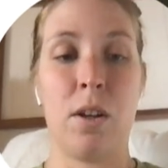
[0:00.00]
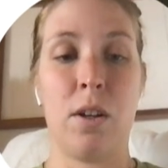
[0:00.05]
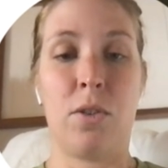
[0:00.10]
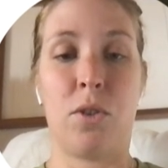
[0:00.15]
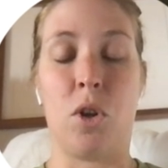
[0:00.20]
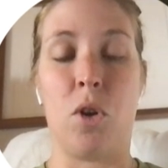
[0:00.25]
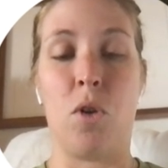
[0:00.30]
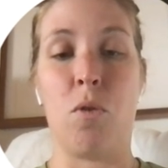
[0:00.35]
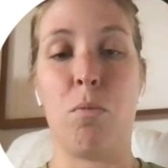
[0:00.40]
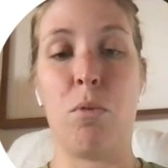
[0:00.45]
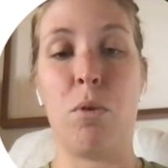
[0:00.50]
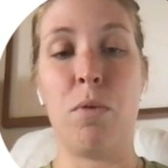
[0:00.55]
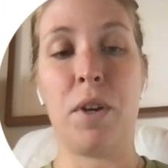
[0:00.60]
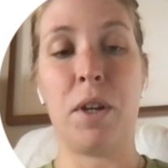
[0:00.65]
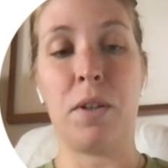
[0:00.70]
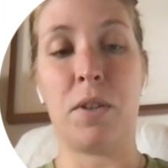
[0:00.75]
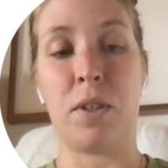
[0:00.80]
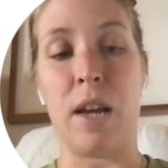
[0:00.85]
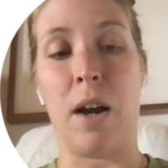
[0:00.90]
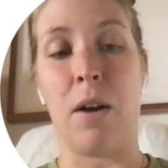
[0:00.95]
So
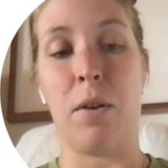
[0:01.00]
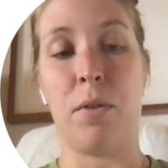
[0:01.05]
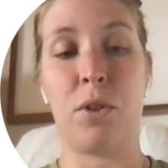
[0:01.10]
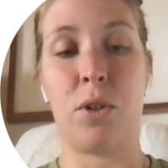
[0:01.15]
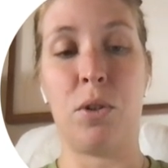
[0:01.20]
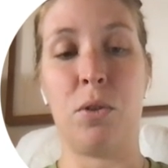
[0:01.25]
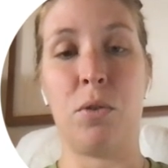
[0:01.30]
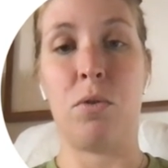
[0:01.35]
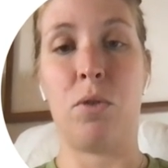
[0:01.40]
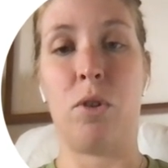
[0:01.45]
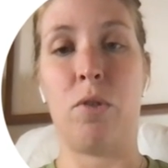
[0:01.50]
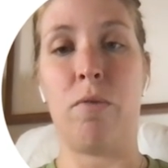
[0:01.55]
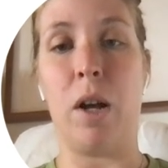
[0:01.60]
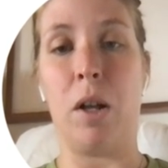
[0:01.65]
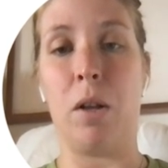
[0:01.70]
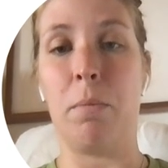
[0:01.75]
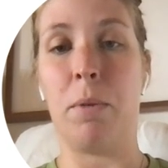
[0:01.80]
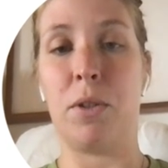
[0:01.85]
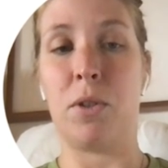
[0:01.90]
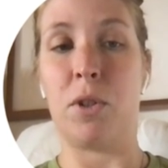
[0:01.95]
moving south to
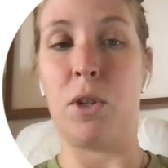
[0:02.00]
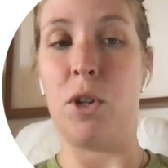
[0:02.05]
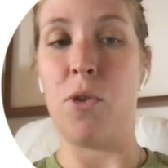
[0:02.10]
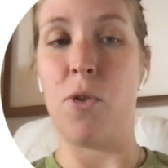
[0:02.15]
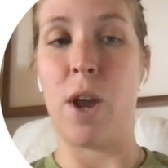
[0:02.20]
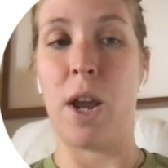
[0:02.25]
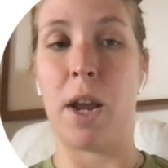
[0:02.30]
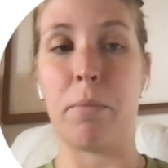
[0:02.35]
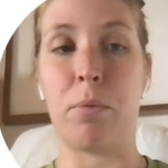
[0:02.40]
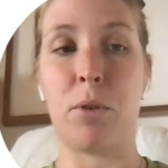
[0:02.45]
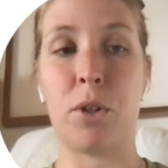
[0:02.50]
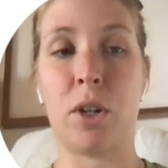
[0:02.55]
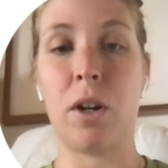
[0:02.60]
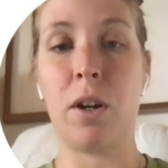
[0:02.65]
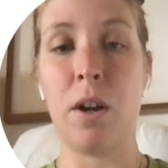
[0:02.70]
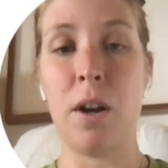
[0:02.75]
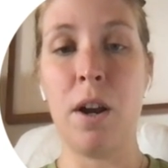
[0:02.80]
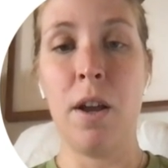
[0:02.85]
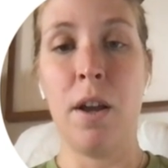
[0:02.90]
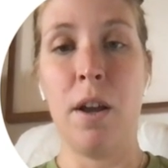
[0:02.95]
developments in New
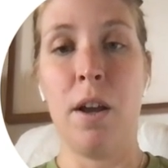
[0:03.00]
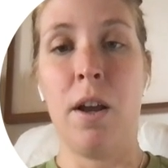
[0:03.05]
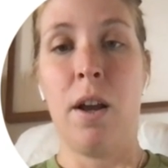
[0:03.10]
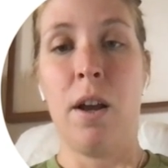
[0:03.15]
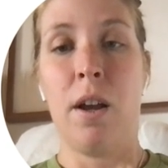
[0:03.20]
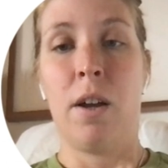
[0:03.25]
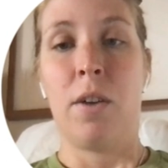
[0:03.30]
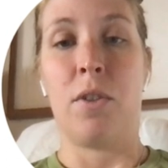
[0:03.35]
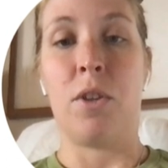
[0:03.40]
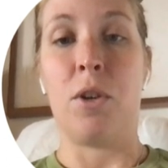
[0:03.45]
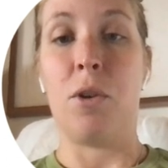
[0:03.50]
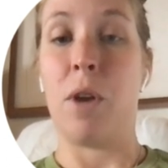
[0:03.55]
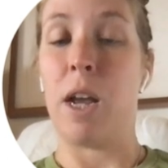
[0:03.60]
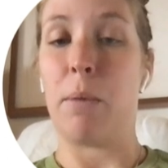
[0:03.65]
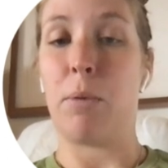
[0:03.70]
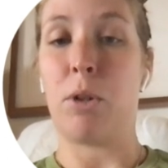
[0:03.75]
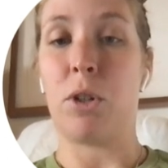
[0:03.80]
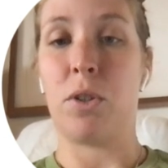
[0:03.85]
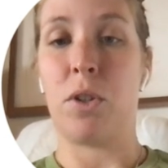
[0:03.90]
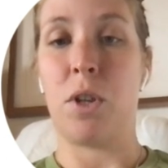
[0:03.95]
Hampshire, the New
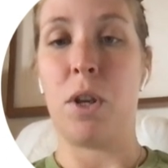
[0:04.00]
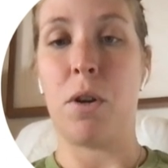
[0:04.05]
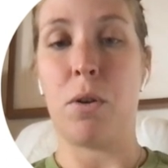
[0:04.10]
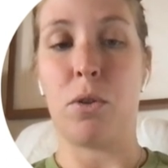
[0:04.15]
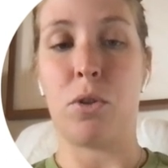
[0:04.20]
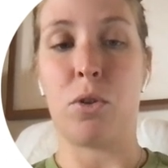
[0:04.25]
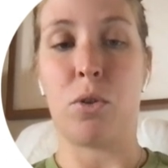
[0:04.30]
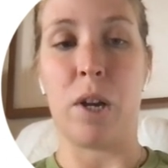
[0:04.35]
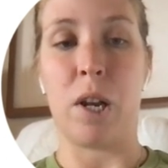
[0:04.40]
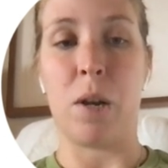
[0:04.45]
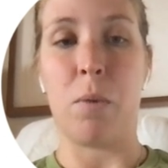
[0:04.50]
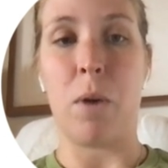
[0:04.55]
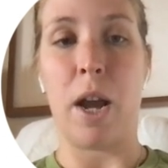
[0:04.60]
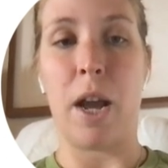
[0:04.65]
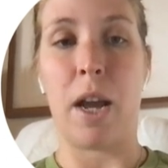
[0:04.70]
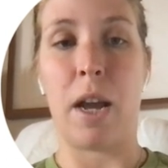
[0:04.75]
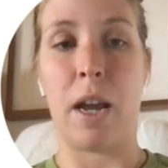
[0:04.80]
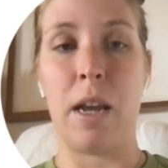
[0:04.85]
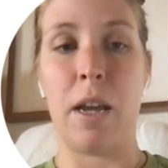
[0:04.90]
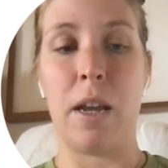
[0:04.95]
Hampshire Seacoast
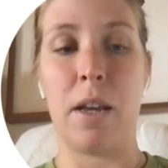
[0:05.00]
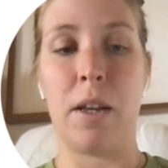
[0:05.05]
Greenway